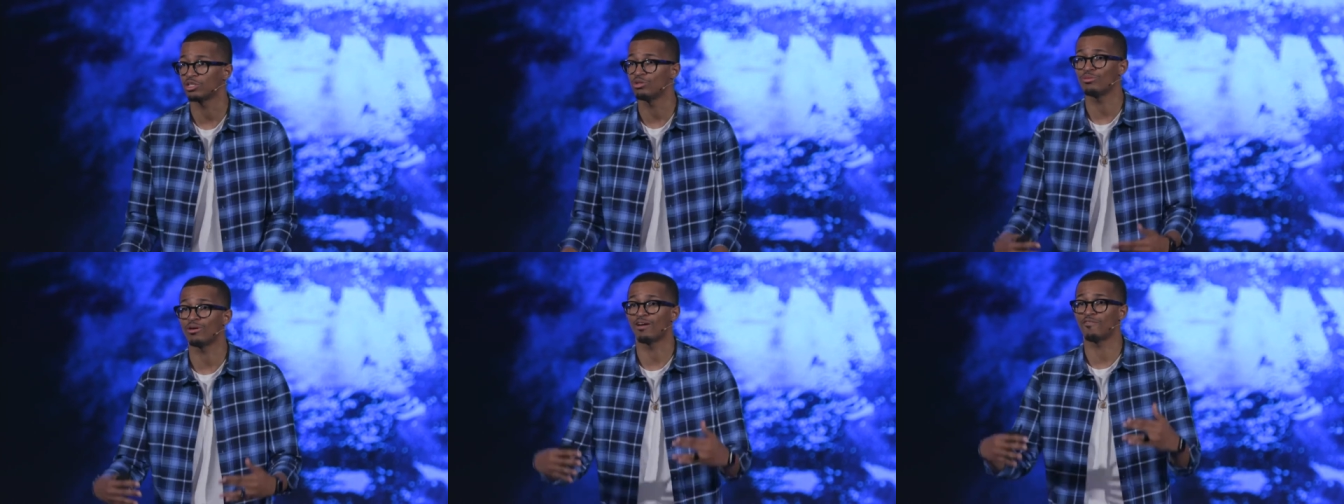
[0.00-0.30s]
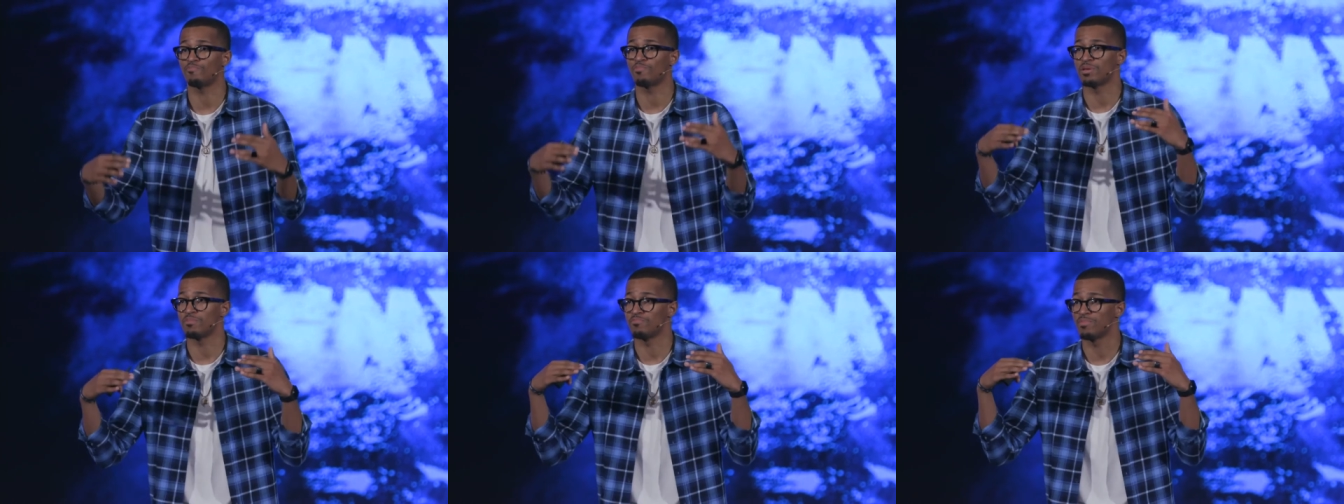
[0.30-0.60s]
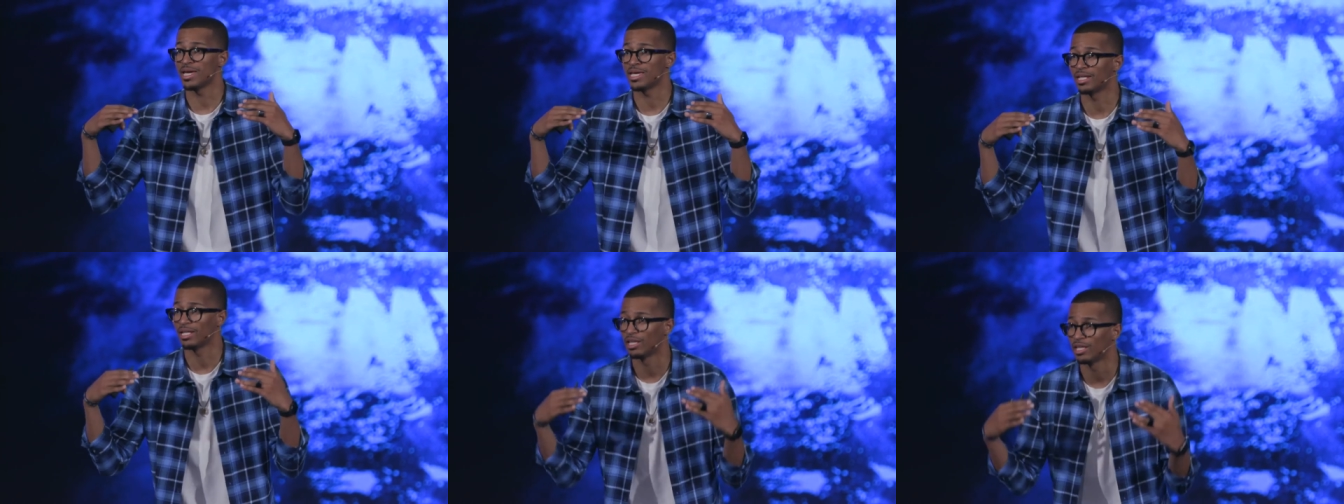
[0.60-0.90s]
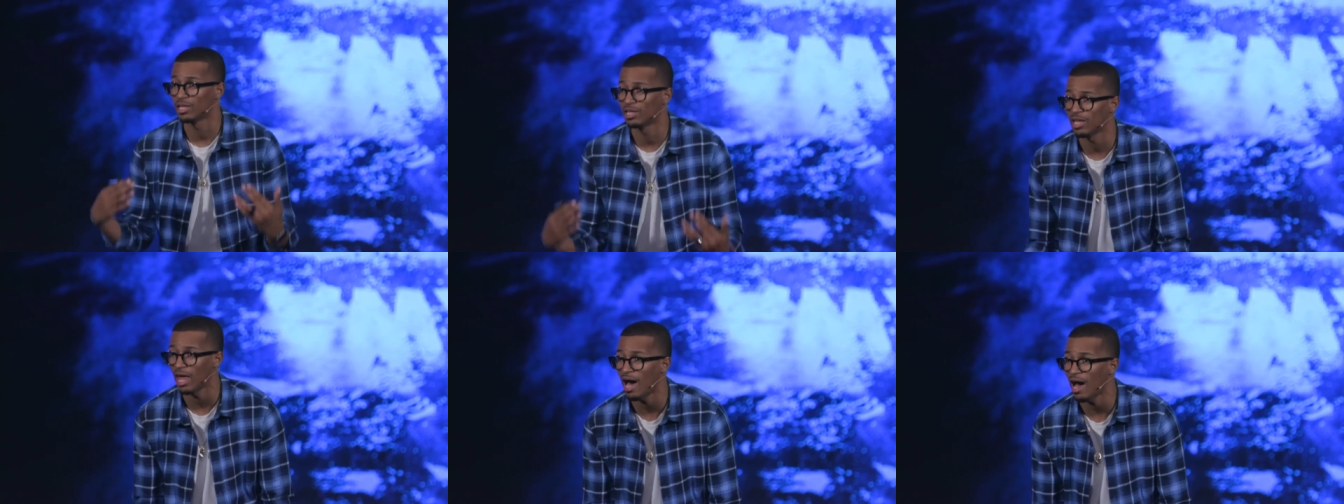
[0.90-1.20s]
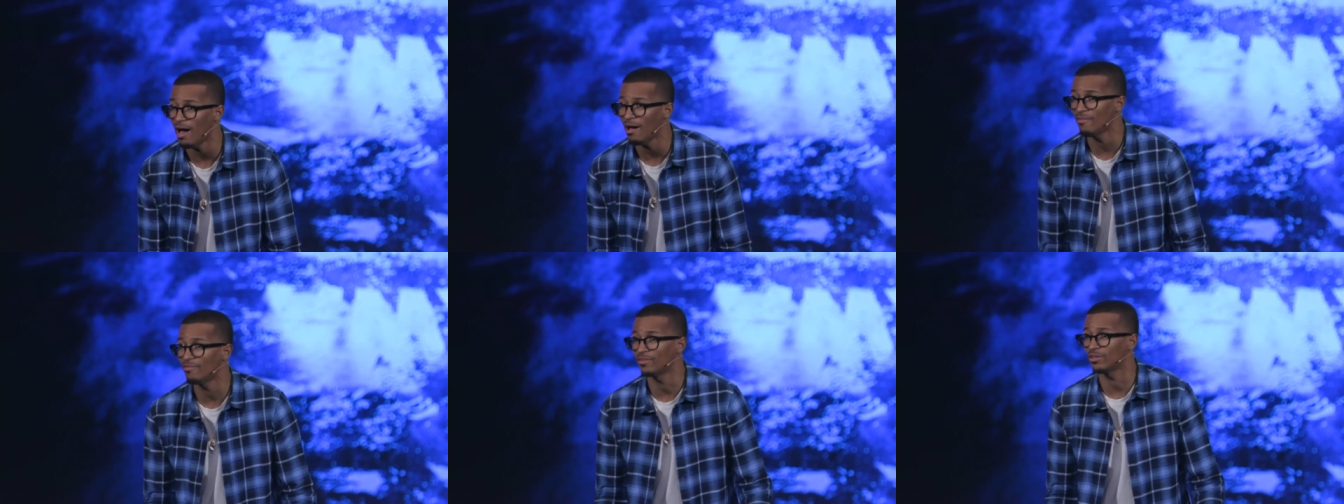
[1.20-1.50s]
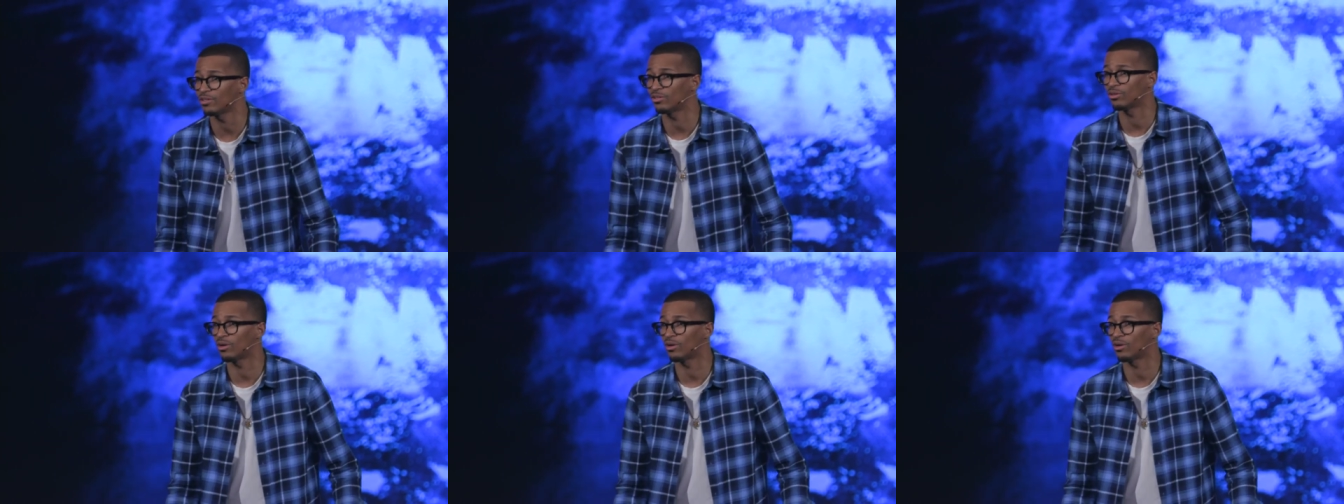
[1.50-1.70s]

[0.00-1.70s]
You have been made alive in